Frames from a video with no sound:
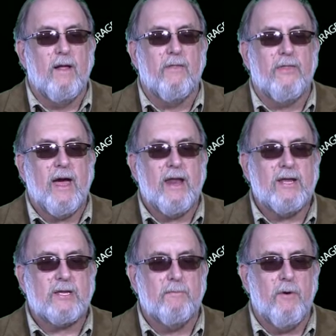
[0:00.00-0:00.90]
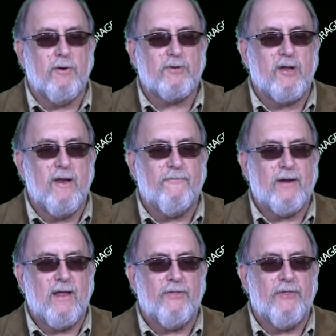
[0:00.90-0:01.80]
That is the most
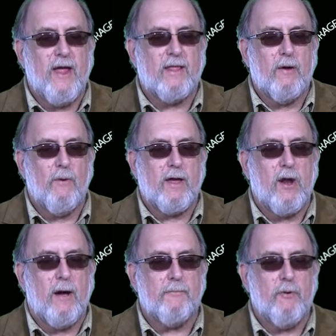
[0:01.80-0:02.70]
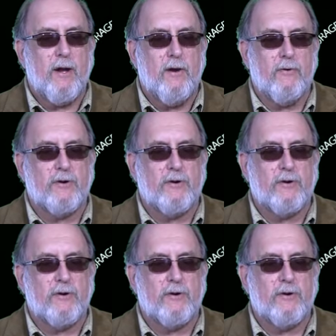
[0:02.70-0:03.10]
significant thing that we can operate under,